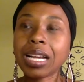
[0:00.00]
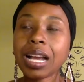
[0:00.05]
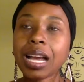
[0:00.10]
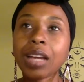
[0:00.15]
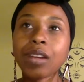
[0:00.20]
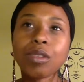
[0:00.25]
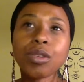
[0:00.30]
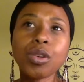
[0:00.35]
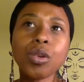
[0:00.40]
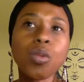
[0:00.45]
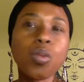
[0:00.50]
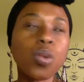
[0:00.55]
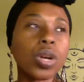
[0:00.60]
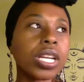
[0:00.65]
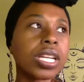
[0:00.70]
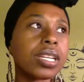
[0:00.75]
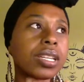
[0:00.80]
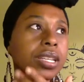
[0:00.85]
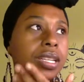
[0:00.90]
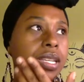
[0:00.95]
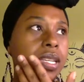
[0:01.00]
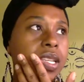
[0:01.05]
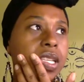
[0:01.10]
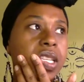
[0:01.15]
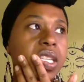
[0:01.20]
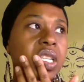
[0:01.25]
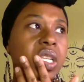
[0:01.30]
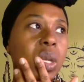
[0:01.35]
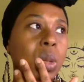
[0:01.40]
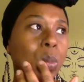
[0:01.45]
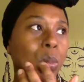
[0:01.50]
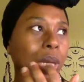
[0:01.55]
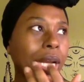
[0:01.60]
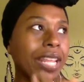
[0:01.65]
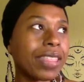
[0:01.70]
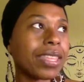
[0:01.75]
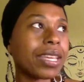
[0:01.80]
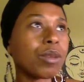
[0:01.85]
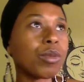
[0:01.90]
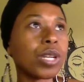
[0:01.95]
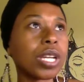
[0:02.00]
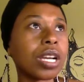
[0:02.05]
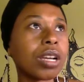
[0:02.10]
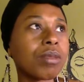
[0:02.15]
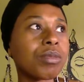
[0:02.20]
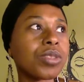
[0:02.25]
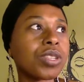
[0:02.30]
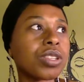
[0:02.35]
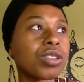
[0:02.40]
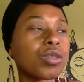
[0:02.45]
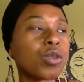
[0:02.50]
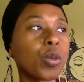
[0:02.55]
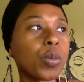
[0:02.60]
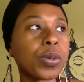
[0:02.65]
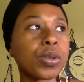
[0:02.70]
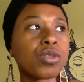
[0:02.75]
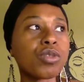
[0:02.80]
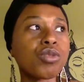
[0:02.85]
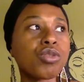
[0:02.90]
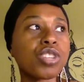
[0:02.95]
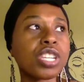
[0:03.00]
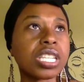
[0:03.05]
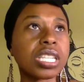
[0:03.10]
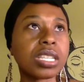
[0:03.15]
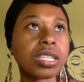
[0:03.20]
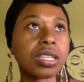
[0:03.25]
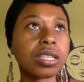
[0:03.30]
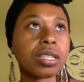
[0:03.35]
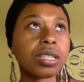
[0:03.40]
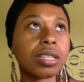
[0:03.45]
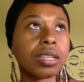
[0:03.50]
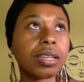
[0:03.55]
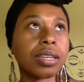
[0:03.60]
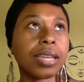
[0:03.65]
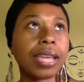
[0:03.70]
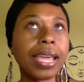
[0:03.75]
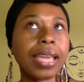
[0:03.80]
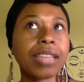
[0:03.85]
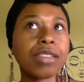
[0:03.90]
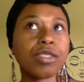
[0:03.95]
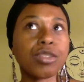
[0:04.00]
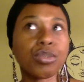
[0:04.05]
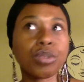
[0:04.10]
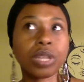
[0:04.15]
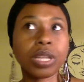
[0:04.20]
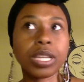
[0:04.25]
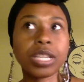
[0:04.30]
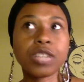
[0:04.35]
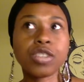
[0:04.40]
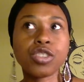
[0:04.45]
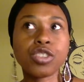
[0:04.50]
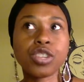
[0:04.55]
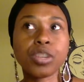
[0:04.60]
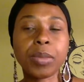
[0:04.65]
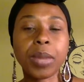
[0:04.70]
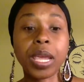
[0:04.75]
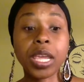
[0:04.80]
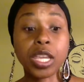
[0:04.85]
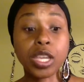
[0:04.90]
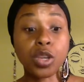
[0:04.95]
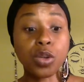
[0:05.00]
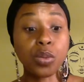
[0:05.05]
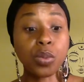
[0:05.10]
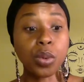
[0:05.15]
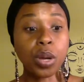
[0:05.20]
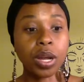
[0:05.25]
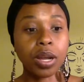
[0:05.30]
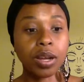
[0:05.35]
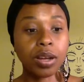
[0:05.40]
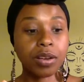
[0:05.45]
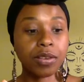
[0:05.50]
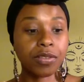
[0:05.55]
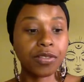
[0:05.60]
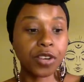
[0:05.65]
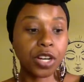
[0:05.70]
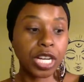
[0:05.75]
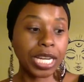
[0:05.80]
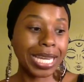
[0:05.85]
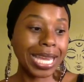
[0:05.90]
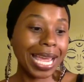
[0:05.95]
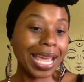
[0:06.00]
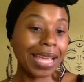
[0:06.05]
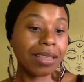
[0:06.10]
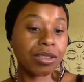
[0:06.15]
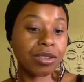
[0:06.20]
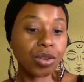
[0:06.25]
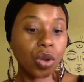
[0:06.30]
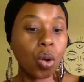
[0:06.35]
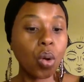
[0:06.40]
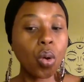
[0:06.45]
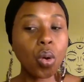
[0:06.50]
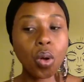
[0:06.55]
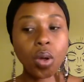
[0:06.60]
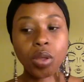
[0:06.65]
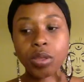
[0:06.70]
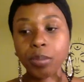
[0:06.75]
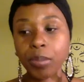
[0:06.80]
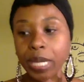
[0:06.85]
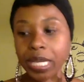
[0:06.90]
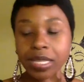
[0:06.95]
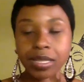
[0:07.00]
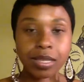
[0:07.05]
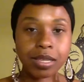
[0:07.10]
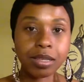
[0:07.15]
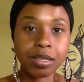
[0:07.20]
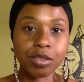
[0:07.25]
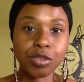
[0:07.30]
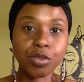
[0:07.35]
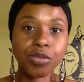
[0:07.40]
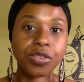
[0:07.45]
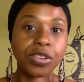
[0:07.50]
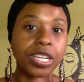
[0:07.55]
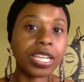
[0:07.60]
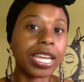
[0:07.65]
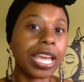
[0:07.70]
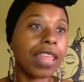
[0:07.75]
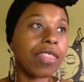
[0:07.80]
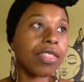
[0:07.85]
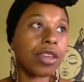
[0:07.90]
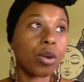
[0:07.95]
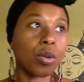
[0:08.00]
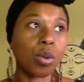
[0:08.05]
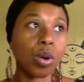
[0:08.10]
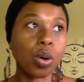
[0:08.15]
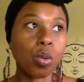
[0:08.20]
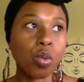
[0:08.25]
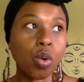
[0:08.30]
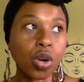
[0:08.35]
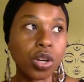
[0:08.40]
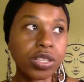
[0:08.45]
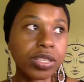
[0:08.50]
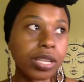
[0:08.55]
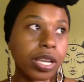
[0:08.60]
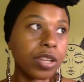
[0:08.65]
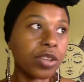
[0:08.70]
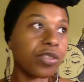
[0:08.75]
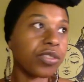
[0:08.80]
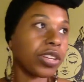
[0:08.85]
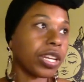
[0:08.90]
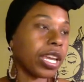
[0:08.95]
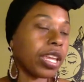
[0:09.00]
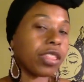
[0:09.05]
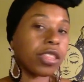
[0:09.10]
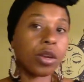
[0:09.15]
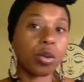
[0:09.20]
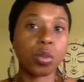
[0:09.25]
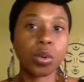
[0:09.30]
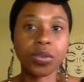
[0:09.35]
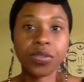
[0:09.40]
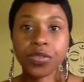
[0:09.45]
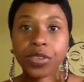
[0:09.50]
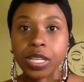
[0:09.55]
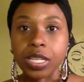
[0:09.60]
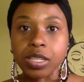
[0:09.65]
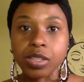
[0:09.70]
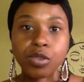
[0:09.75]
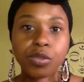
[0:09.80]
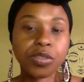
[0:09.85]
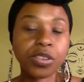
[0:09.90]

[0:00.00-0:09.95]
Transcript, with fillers: I don't know what it is, but I think when it comes to Scorpios, you just get into relationship and you forget all the bases. You forget that we're a water sign. You forget that we're fixed. You